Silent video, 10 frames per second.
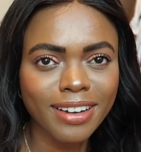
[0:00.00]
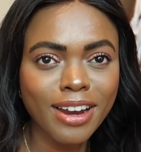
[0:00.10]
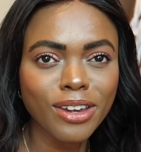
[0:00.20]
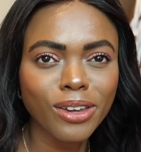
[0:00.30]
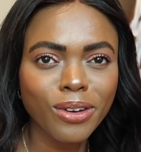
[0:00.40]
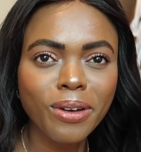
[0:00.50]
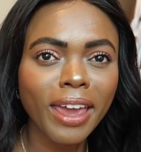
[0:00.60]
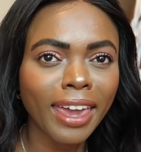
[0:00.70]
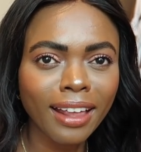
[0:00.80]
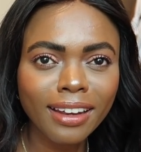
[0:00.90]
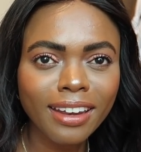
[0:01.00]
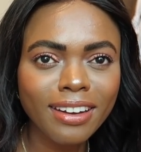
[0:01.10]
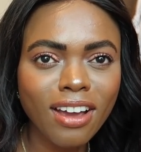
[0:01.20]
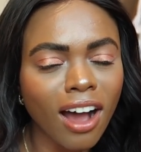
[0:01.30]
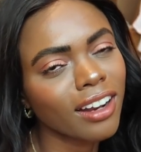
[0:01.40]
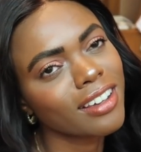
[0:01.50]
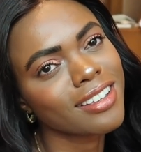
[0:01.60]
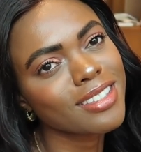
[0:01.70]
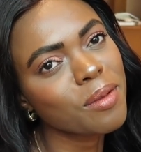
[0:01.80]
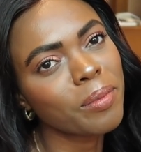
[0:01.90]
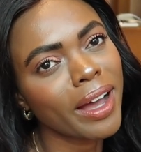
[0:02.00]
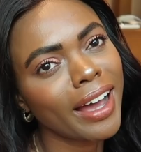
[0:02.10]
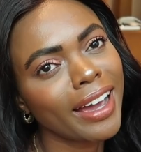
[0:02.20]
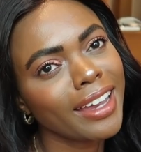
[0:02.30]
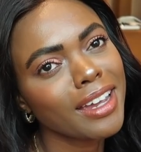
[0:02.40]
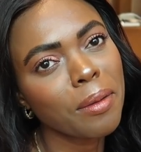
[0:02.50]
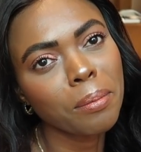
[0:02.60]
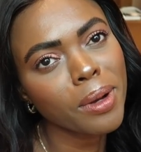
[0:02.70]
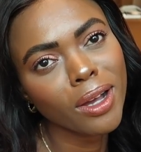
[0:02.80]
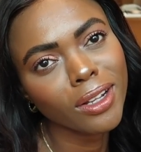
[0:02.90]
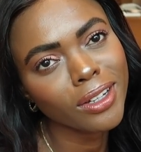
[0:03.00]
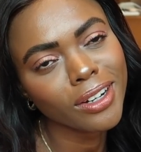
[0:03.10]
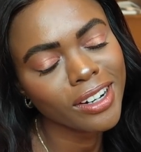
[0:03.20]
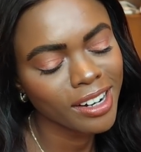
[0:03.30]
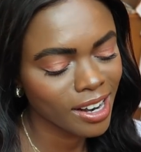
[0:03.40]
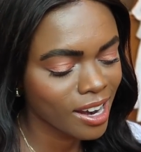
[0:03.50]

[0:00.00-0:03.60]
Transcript: A new alien goddess by Mugler.